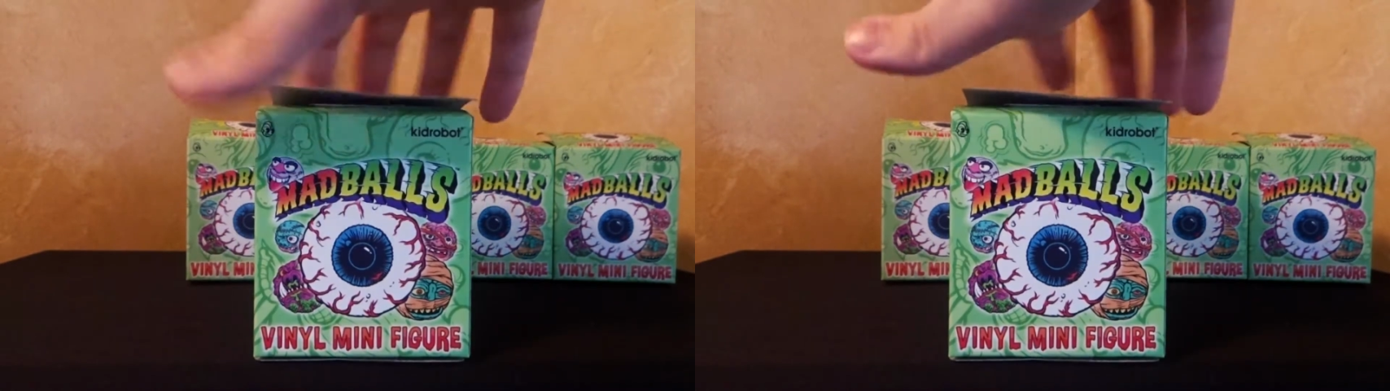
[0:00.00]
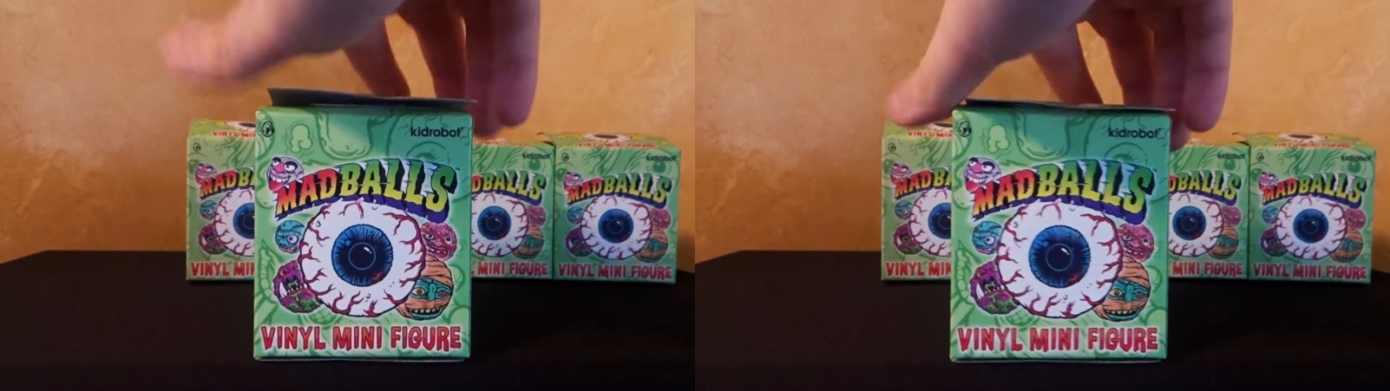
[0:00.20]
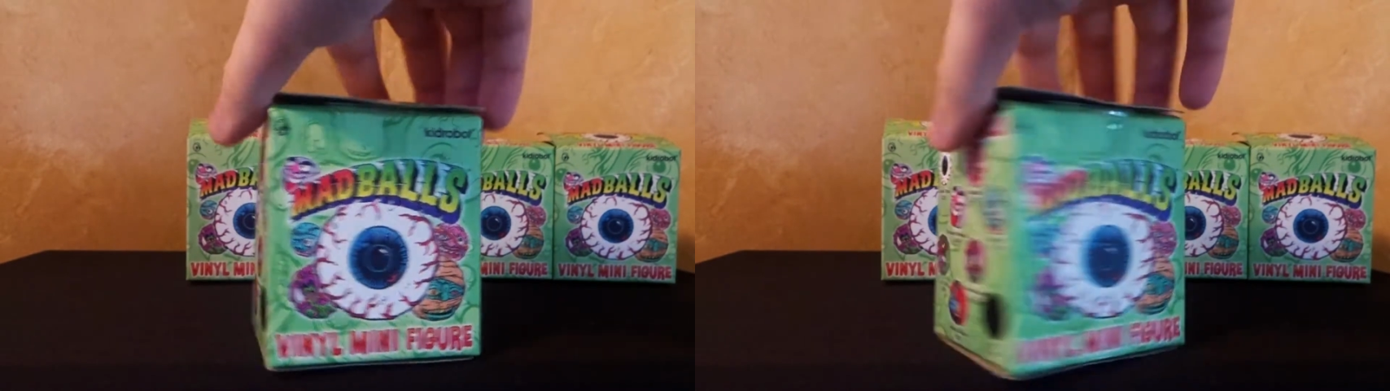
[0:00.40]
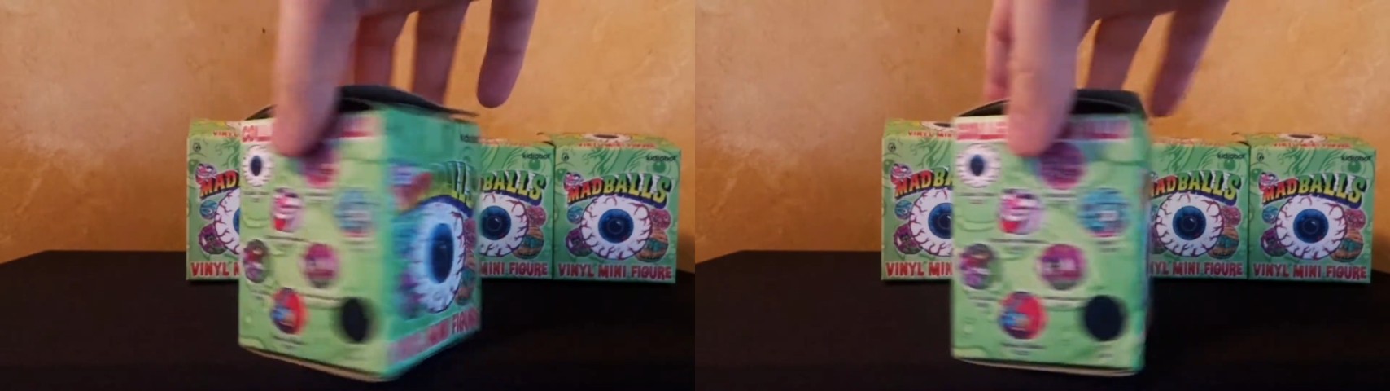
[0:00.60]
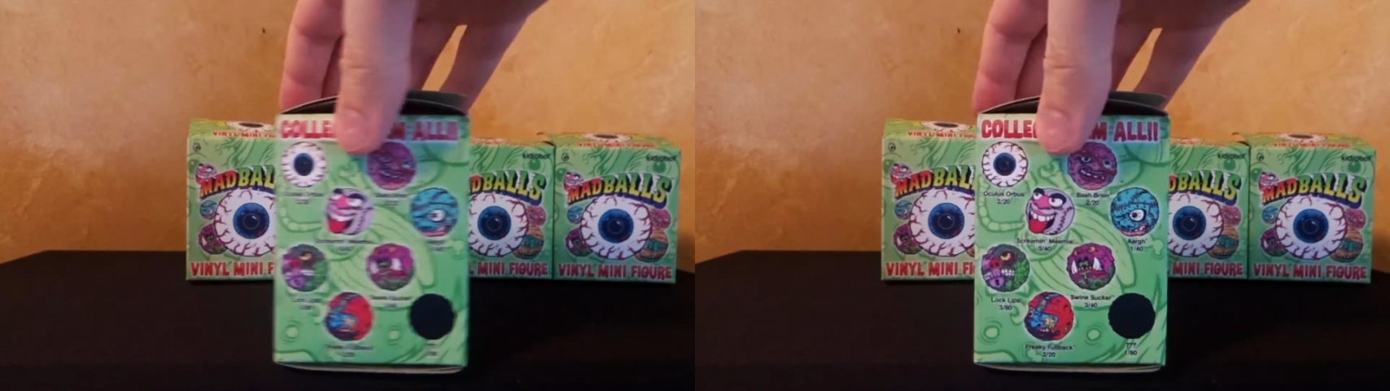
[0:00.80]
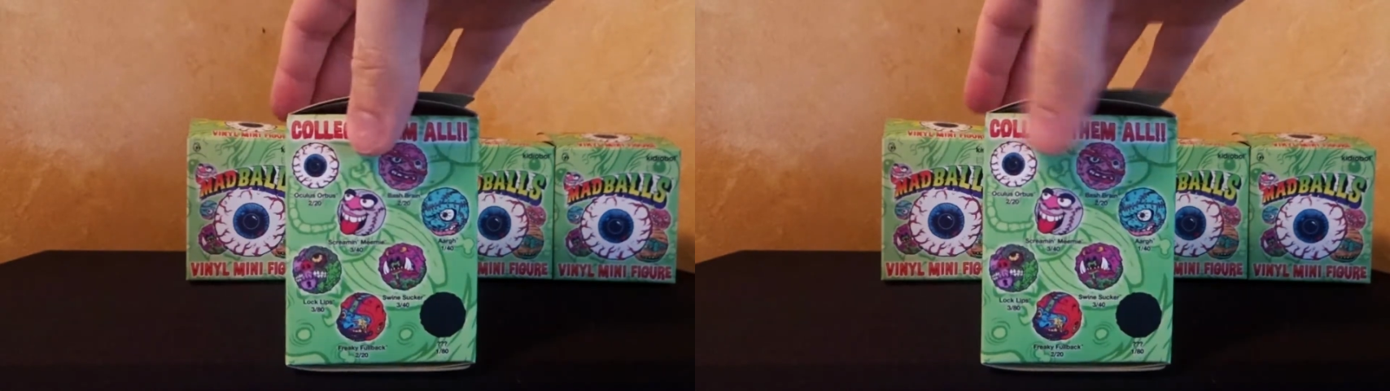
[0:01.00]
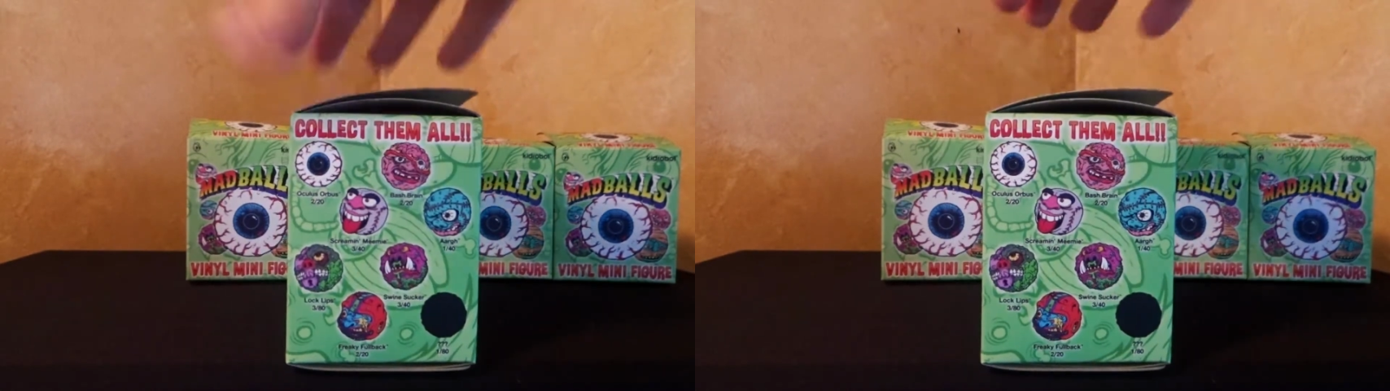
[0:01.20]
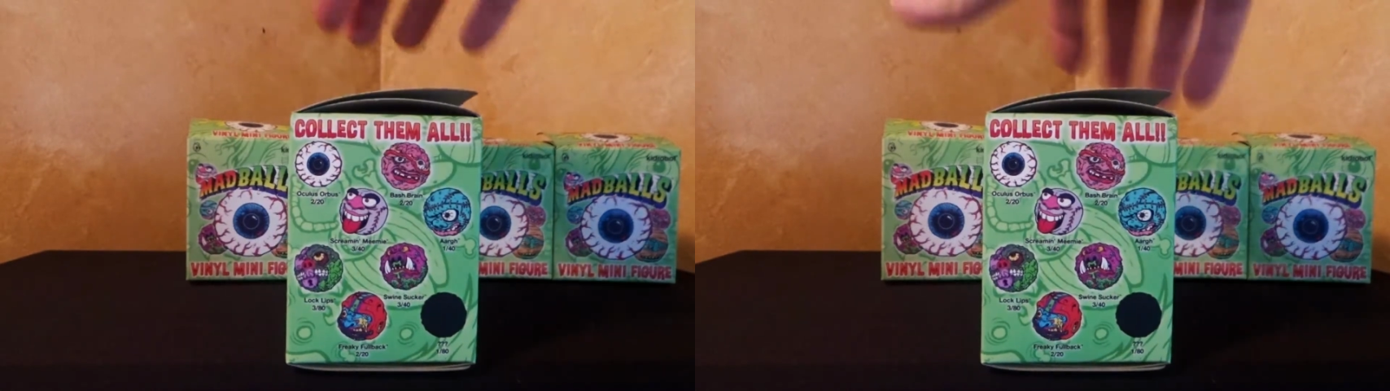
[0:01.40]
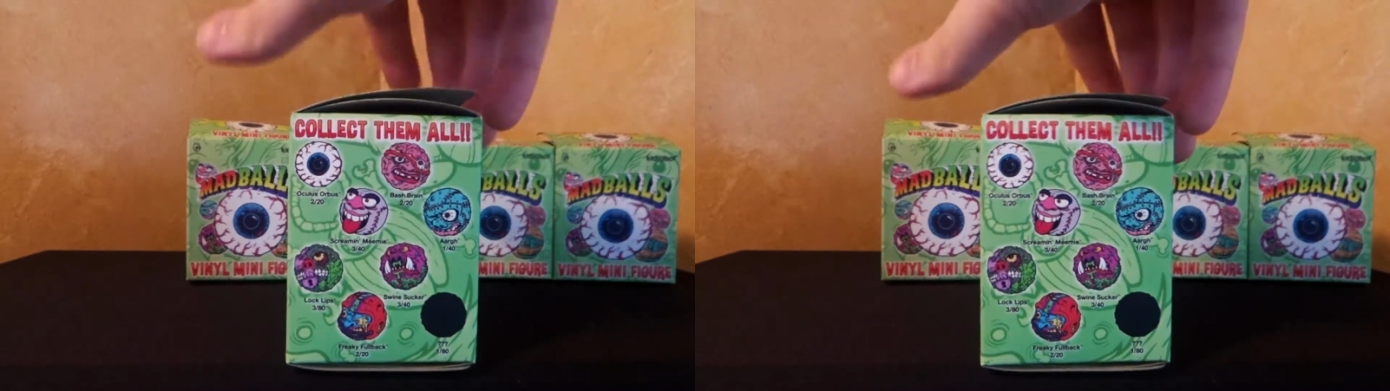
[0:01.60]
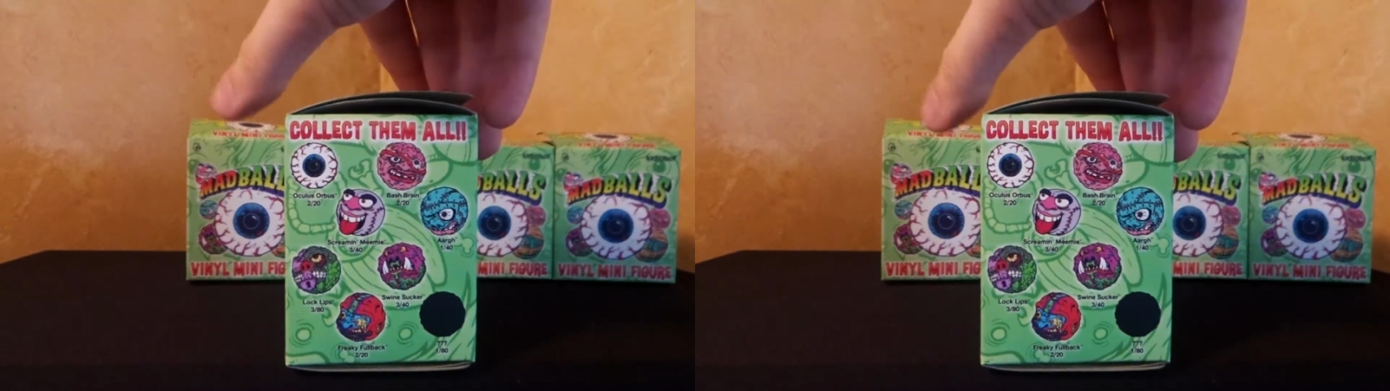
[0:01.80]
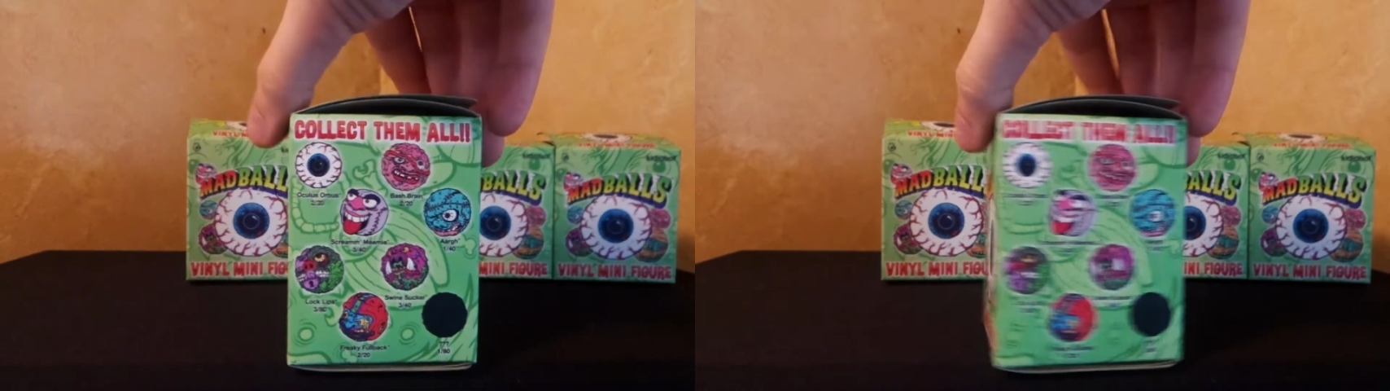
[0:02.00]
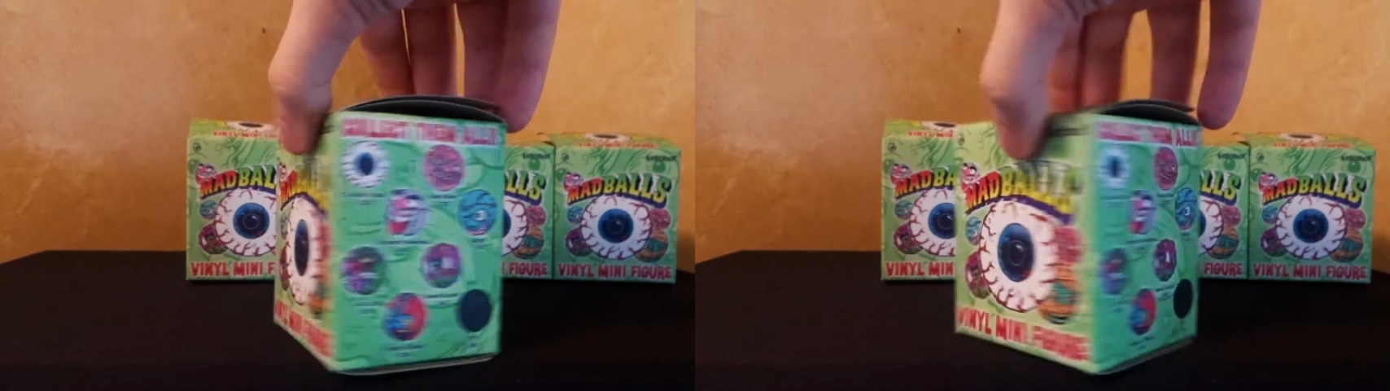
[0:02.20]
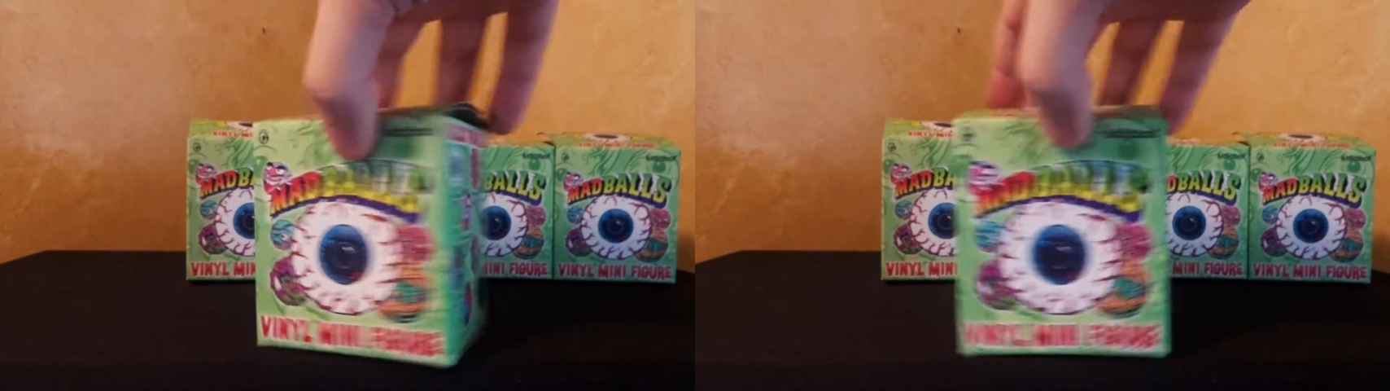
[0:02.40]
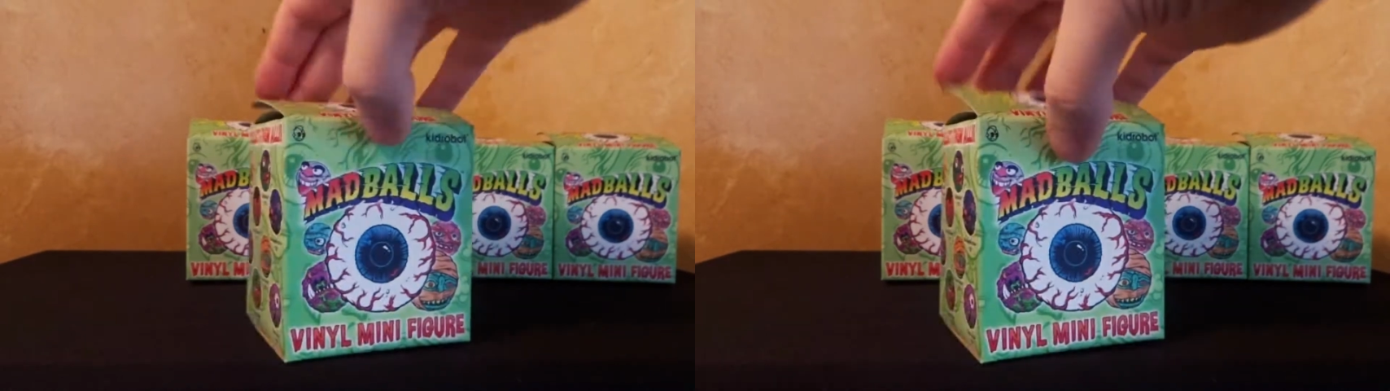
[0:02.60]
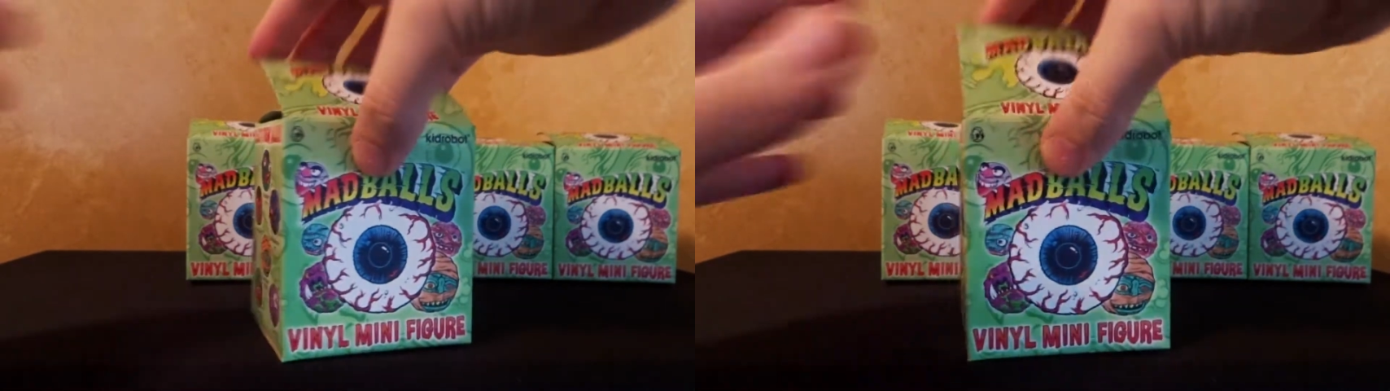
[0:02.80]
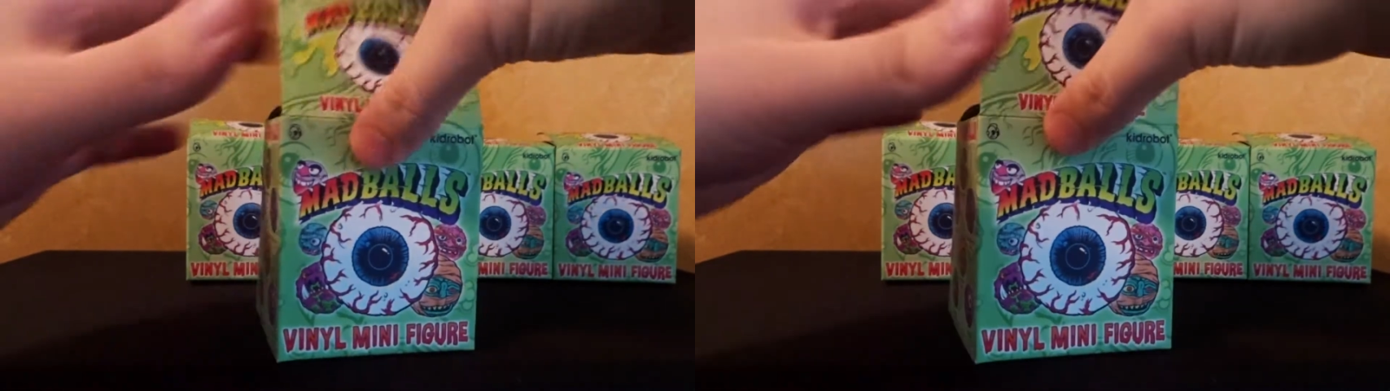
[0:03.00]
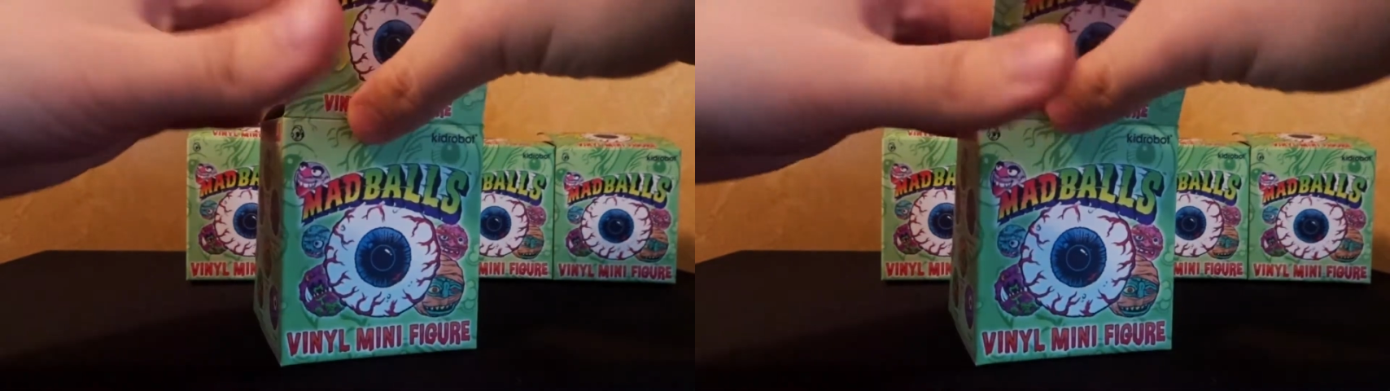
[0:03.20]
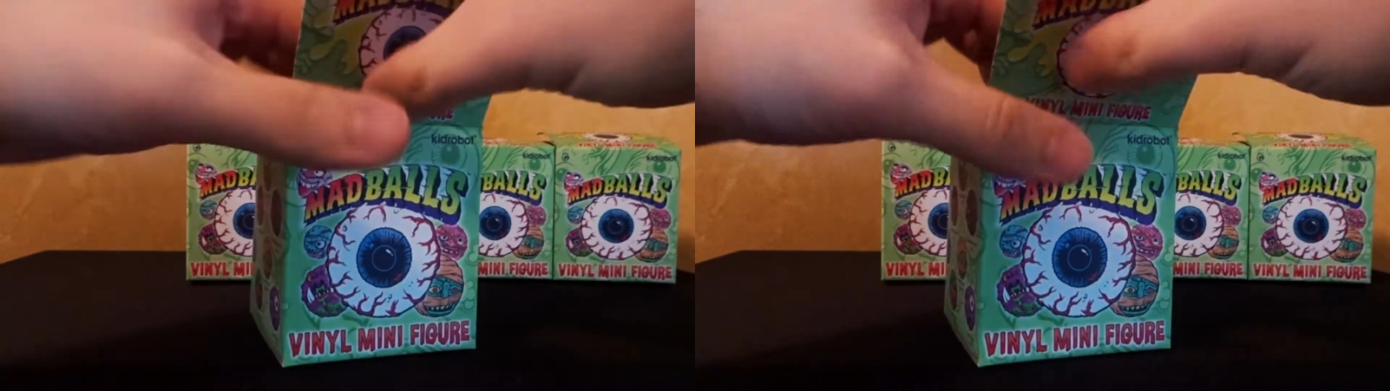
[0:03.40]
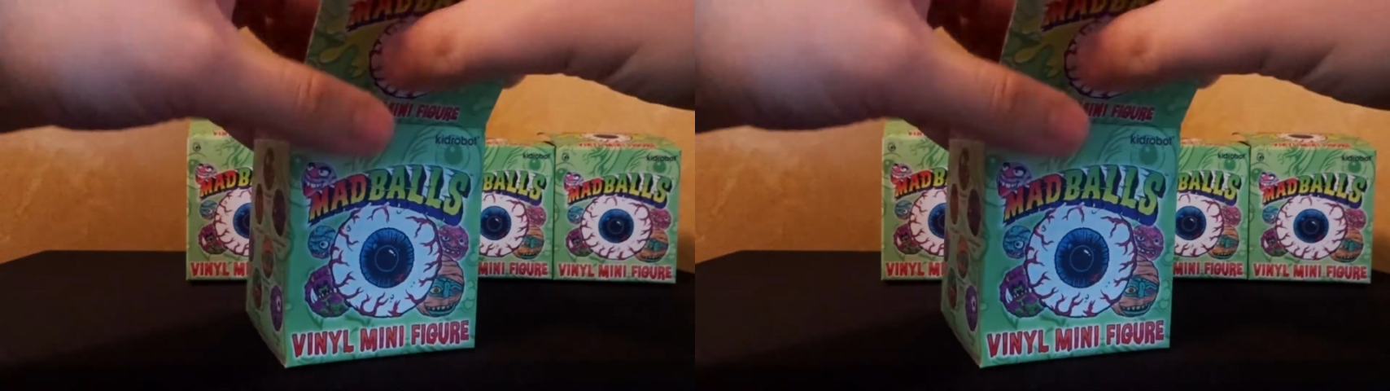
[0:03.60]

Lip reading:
Nobody's mouth can be seen.